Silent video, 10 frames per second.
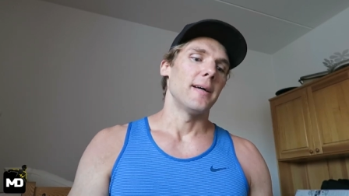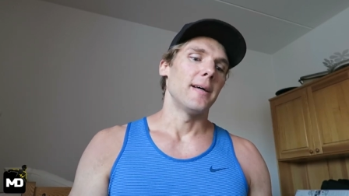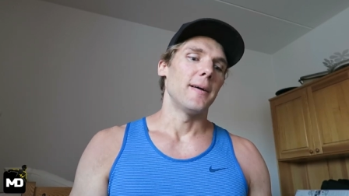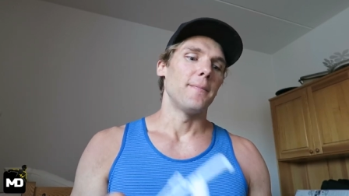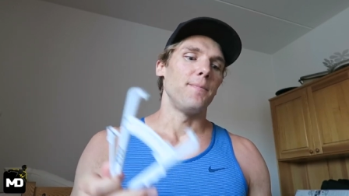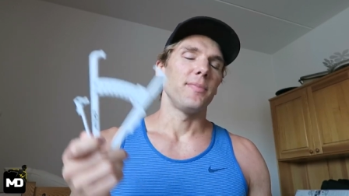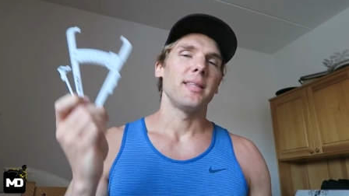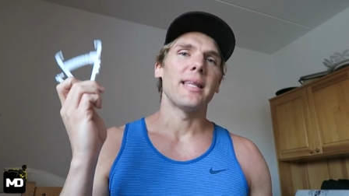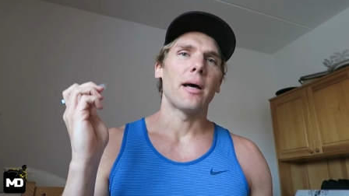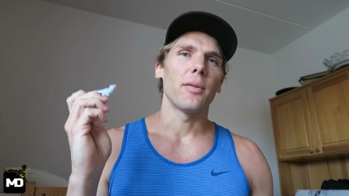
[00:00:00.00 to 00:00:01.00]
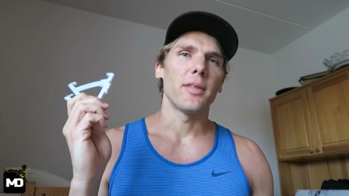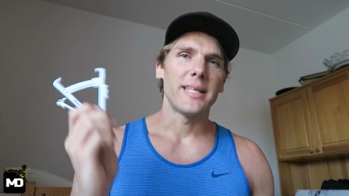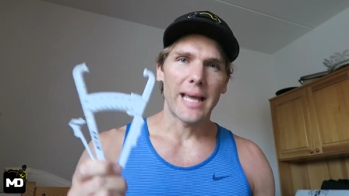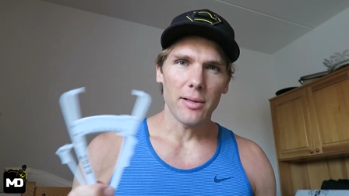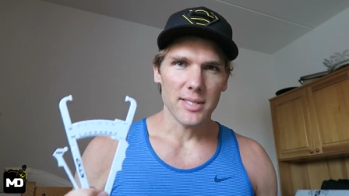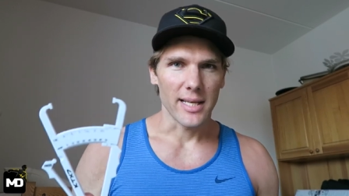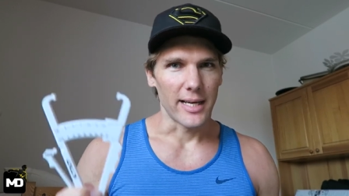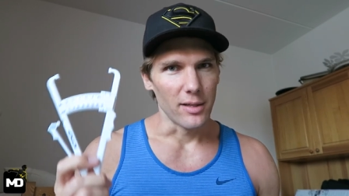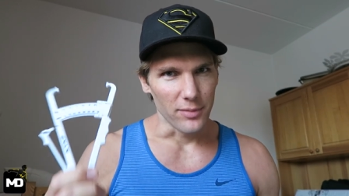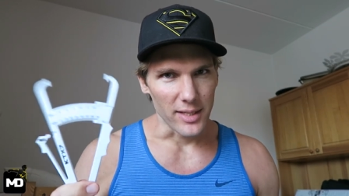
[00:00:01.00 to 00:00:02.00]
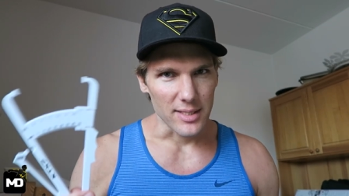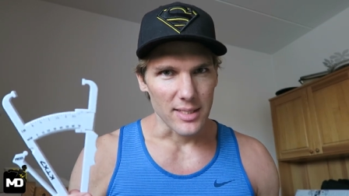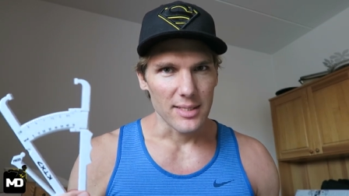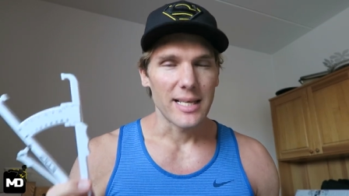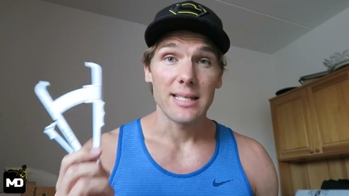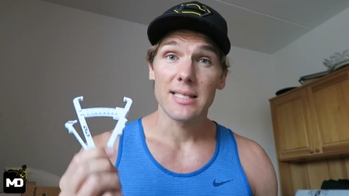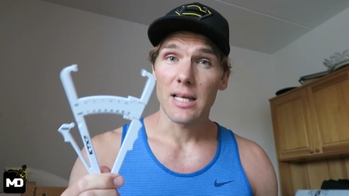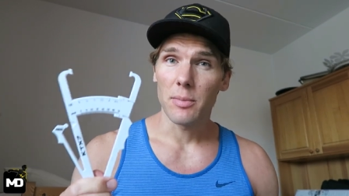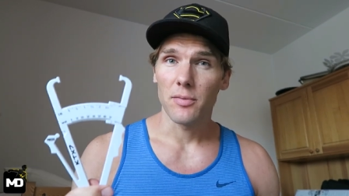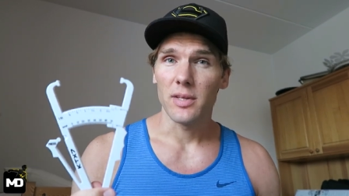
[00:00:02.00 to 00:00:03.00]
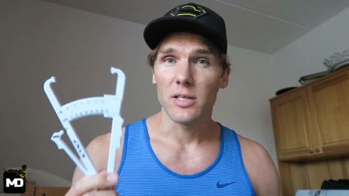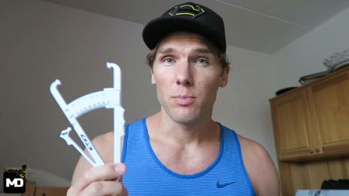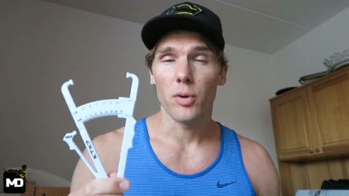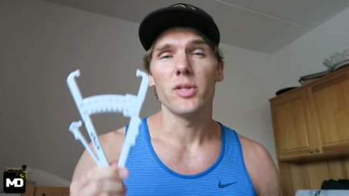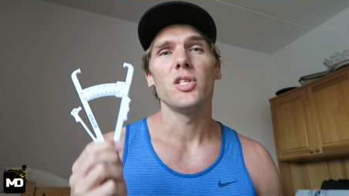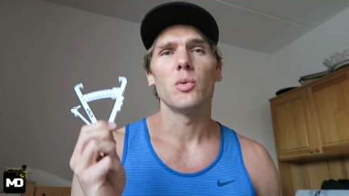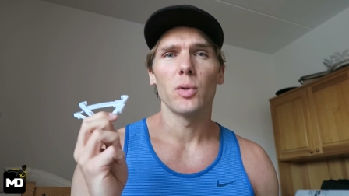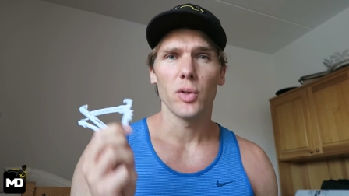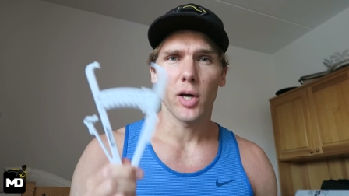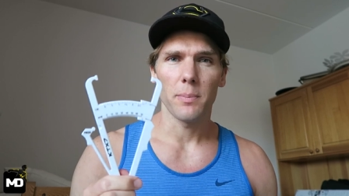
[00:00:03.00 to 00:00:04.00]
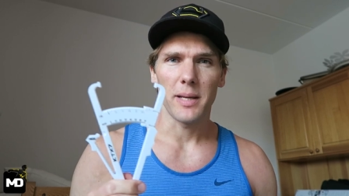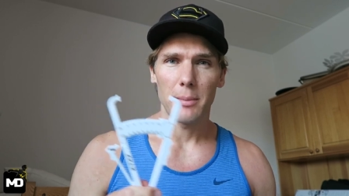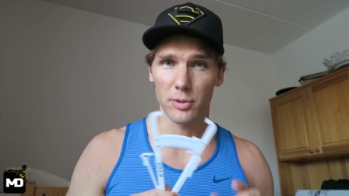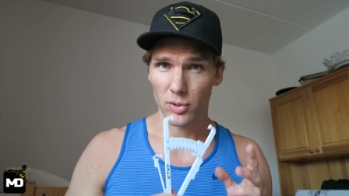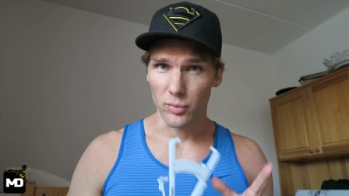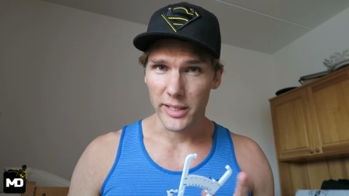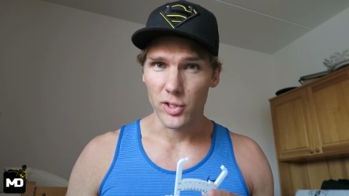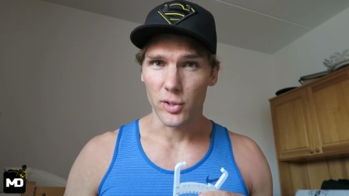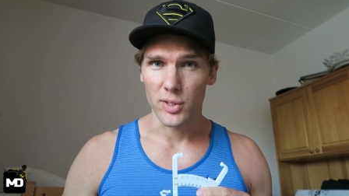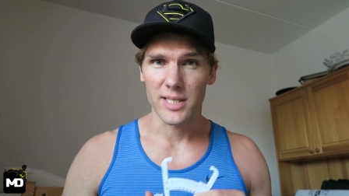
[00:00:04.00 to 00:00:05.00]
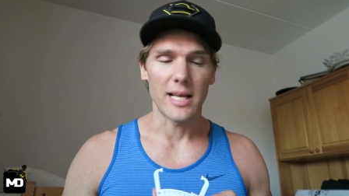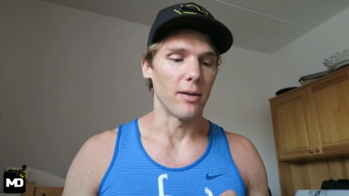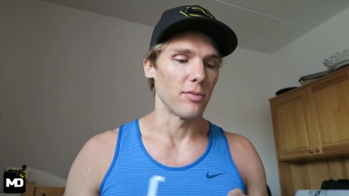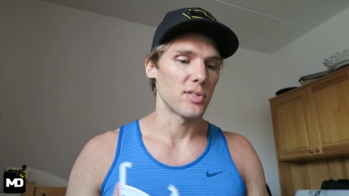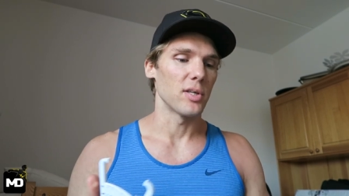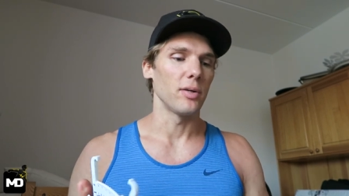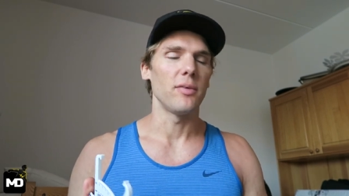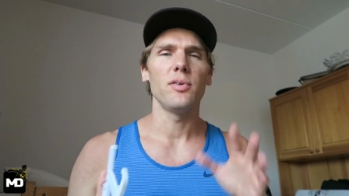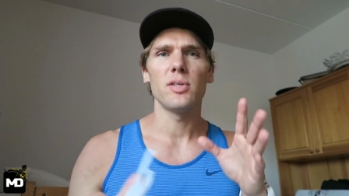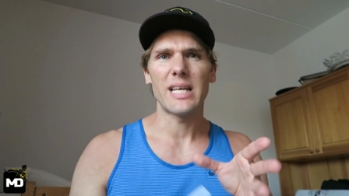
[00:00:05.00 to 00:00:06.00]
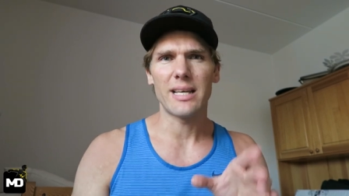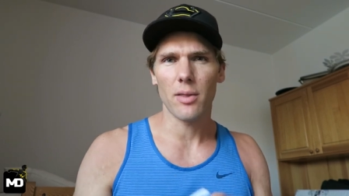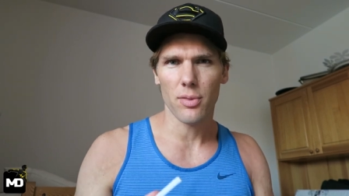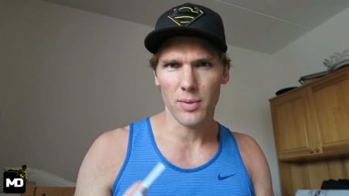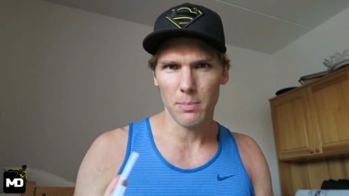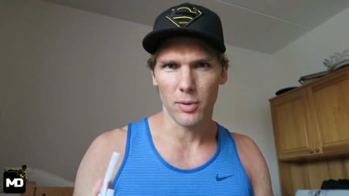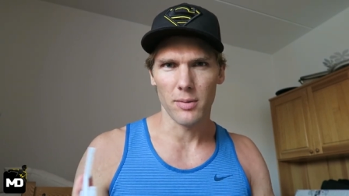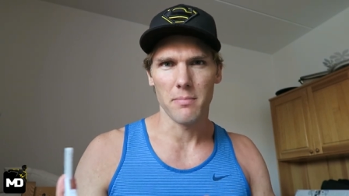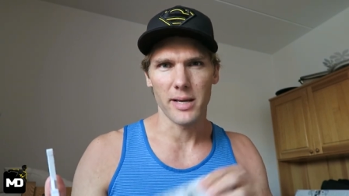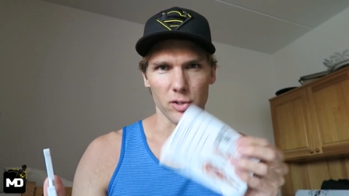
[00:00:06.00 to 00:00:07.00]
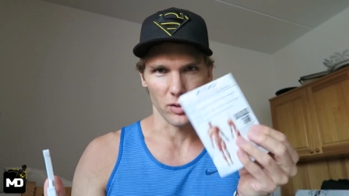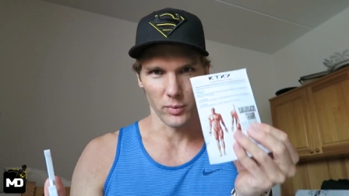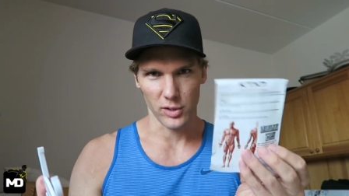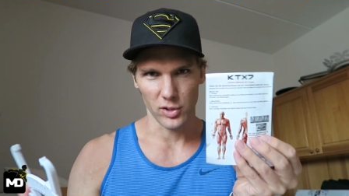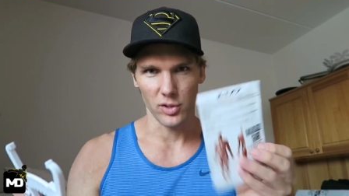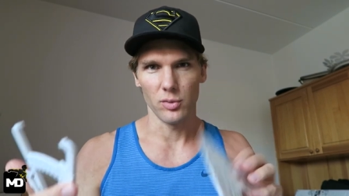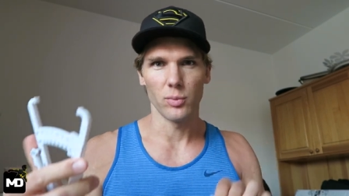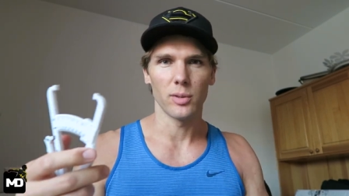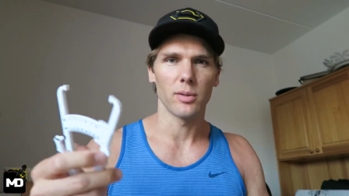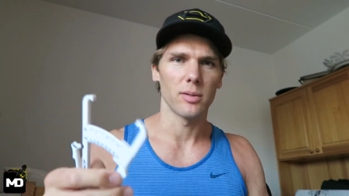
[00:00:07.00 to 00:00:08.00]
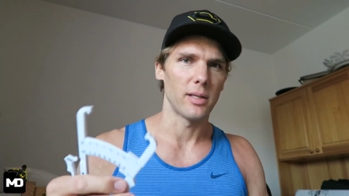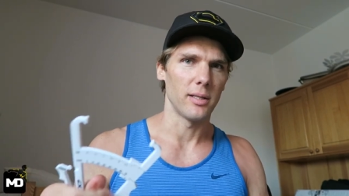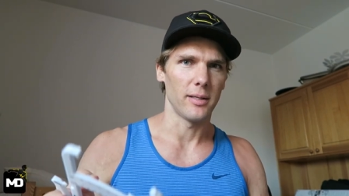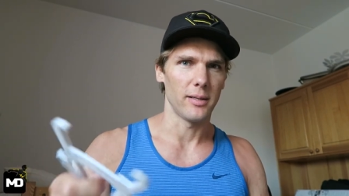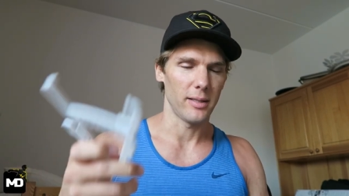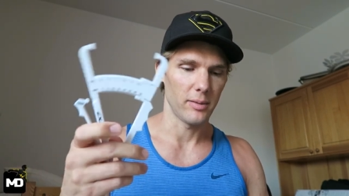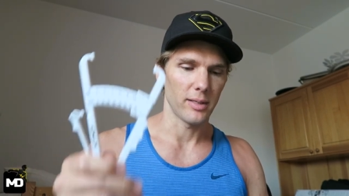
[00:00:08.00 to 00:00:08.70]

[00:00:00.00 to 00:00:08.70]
Um, now, the downside of this is that some of these points you will not be able to reach yourself. So if you take a three-point measure, which you will uh,